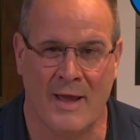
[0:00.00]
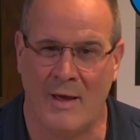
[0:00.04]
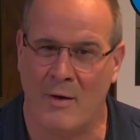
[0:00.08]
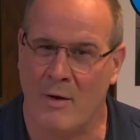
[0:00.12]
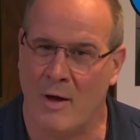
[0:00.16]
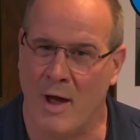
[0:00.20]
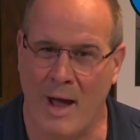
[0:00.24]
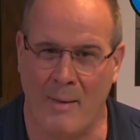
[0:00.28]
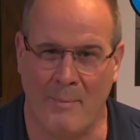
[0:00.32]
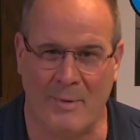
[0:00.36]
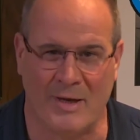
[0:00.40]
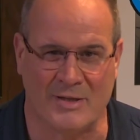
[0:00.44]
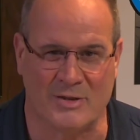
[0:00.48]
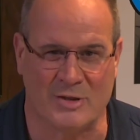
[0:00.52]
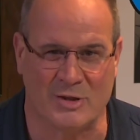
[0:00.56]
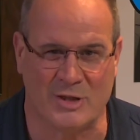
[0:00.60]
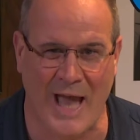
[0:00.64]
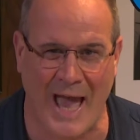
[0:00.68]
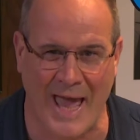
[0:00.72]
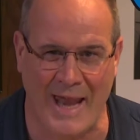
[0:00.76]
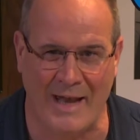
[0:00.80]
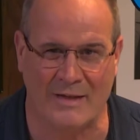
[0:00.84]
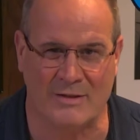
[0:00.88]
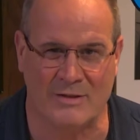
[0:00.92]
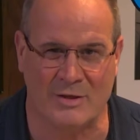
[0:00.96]
I'm
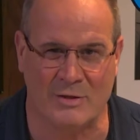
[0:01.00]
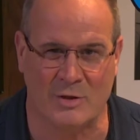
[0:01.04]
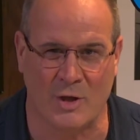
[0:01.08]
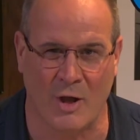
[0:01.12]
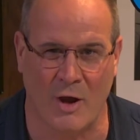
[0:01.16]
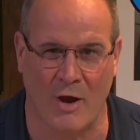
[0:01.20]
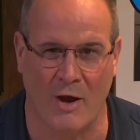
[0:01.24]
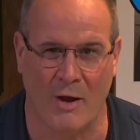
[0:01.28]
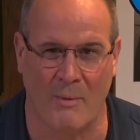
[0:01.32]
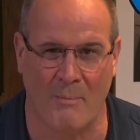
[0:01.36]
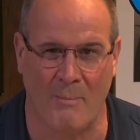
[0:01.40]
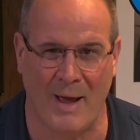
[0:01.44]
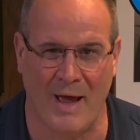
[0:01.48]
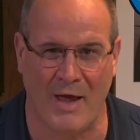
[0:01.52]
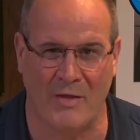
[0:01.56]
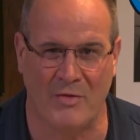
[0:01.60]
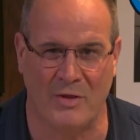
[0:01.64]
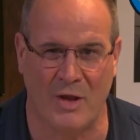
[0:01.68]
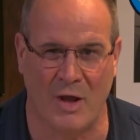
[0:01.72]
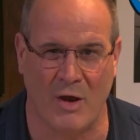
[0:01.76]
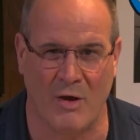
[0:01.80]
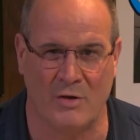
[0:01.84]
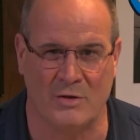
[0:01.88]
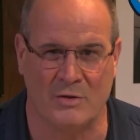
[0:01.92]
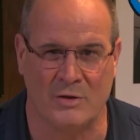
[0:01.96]
excited to talk about
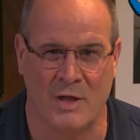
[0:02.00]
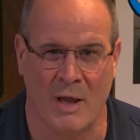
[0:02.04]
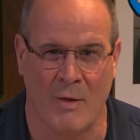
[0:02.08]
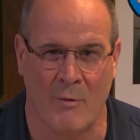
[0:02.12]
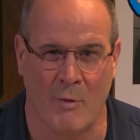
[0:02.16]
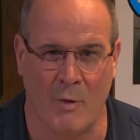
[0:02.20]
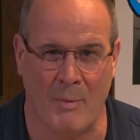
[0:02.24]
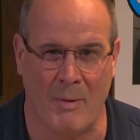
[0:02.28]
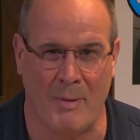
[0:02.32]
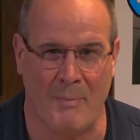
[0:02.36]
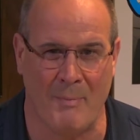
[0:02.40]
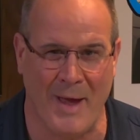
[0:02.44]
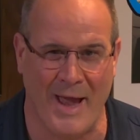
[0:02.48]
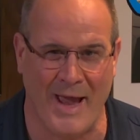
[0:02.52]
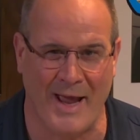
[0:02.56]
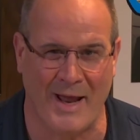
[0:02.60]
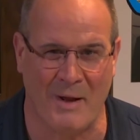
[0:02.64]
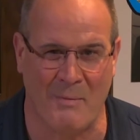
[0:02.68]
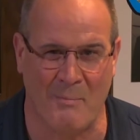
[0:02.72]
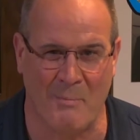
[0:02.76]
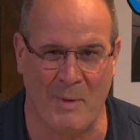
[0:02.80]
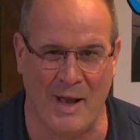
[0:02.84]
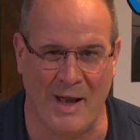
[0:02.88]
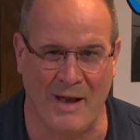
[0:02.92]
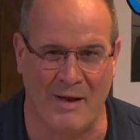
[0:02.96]
those. We'll be back in a
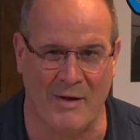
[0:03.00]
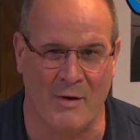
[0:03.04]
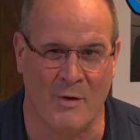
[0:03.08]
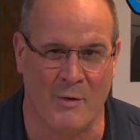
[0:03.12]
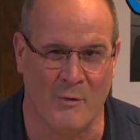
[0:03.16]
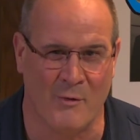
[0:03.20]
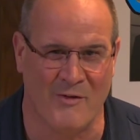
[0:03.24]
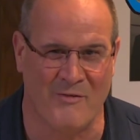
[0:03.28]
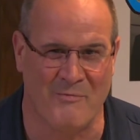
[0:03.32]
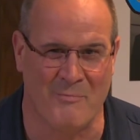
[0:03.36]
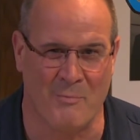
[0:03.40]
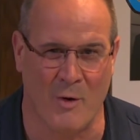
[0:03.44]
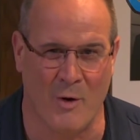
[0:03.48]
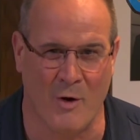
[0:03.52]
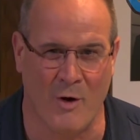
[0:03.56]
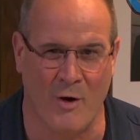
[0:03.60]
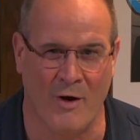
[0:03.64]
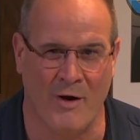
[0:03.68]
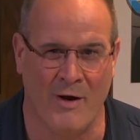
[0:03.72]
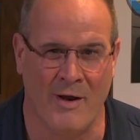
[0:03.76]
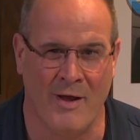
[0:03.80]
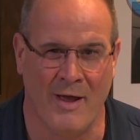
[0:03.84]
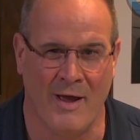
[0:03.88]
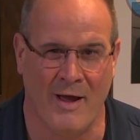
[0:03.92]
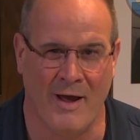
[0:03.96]
minute with more
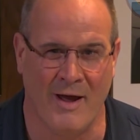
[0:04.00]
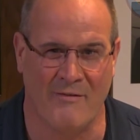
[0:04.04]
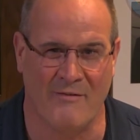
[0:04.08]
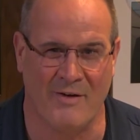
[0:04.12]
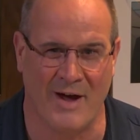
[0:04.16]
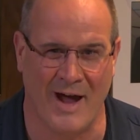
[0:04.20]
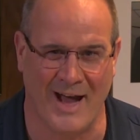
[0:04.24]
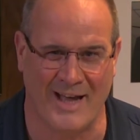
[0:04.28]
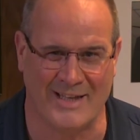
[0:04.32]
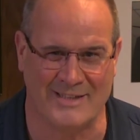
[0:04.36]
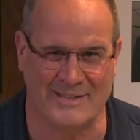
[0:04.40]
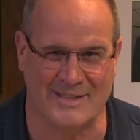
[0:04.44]
of Odds and